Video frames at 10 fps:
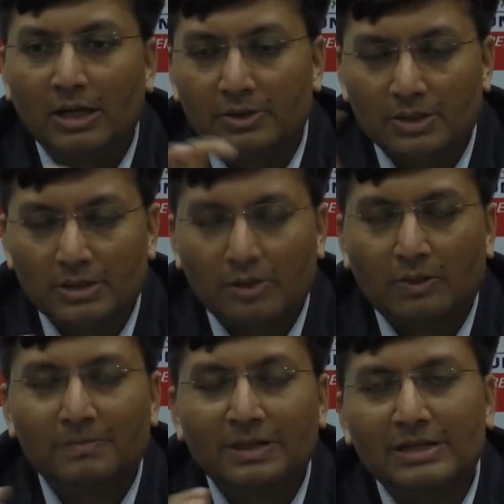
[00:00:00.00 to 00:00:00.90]
So as a
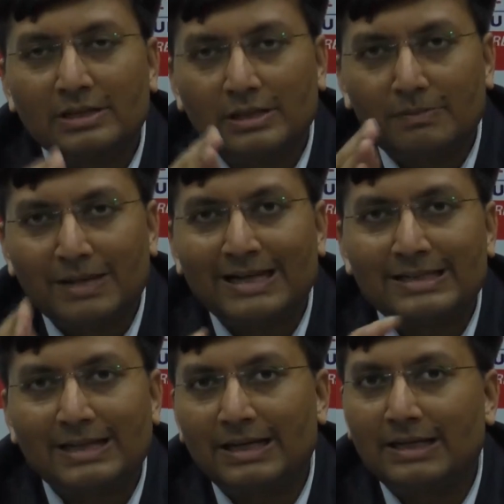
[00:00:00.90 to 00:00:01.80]
combination, the balance
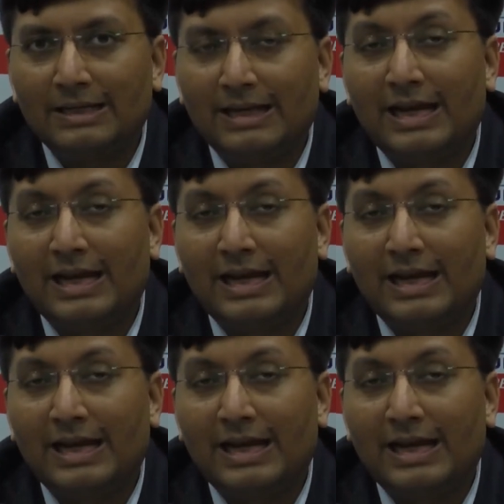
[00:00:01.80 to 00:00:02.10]
category